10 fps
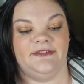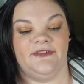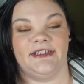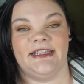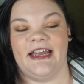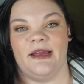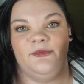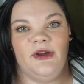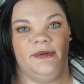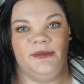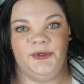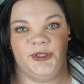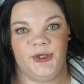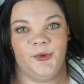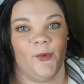feels like I'm rubbing
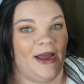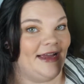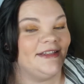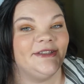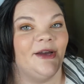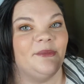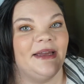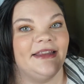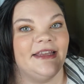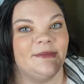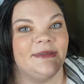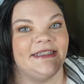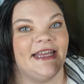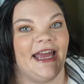pure wax on my lips,